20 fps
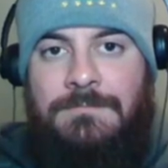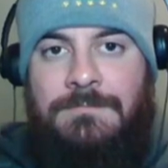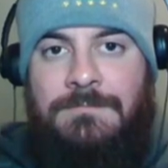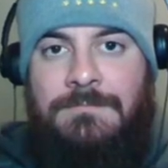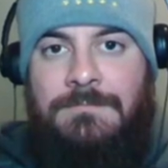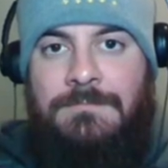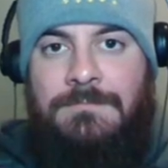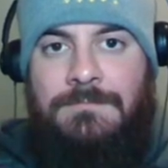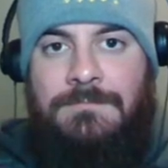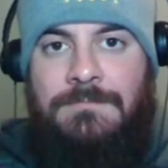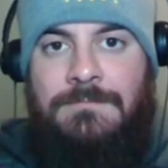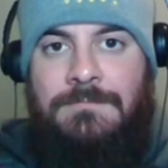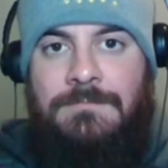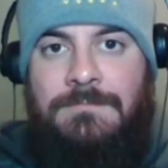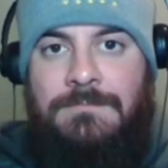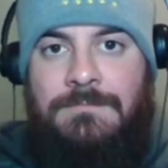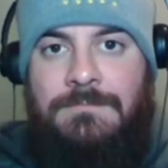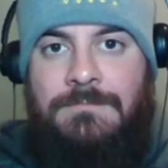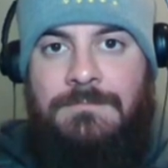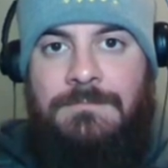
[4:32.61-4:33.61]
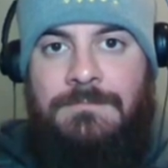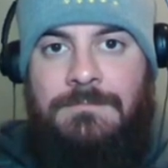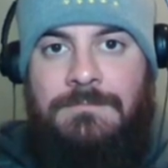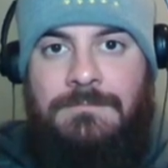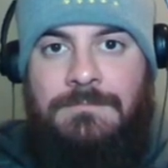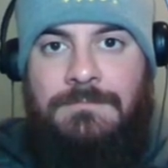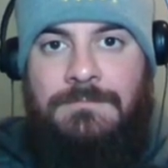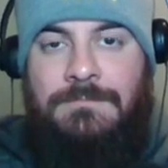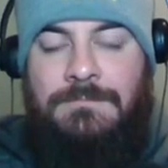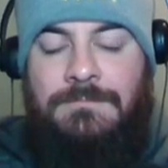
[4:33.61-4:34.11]

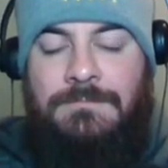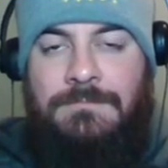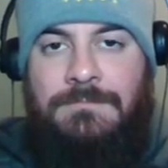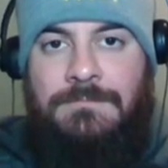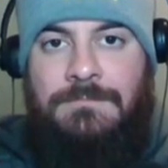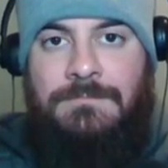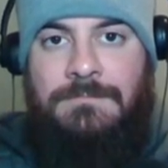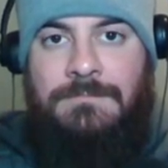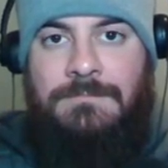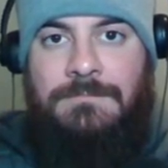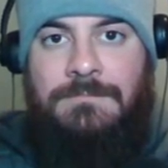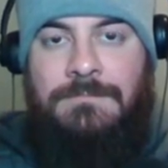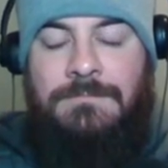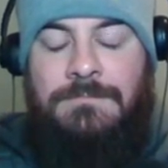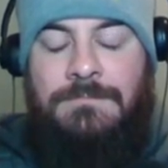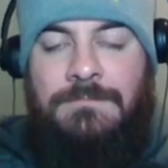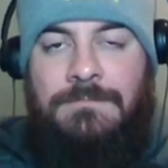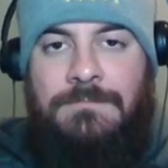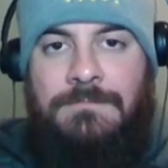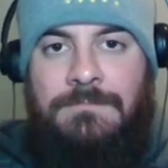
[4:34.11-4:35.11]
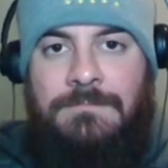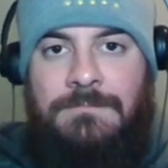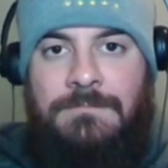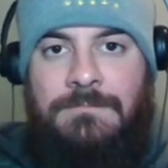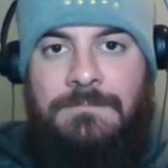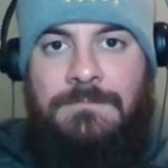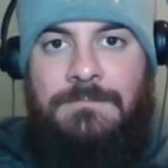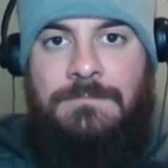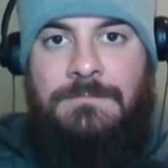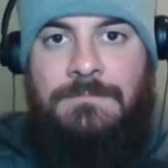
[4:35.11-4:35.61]

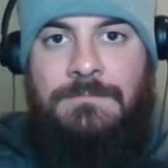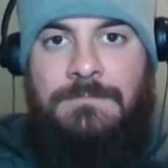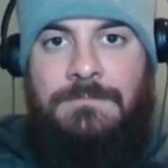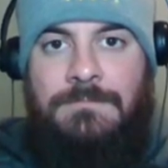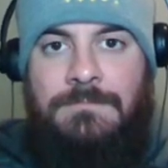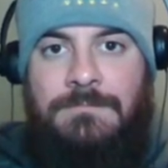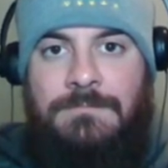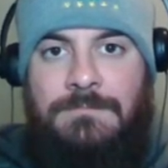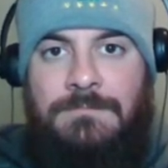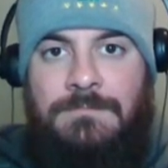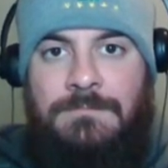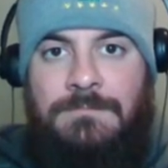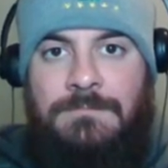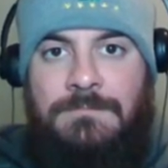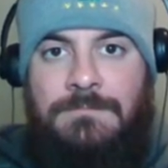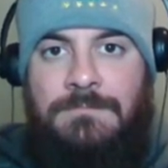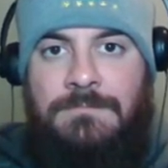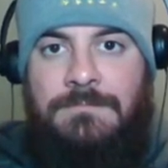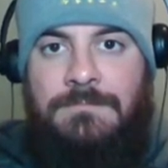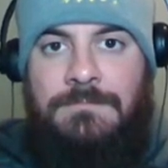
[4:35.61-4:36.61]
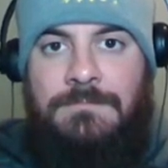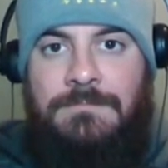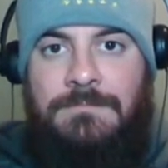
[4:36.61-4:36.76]
(not speaking)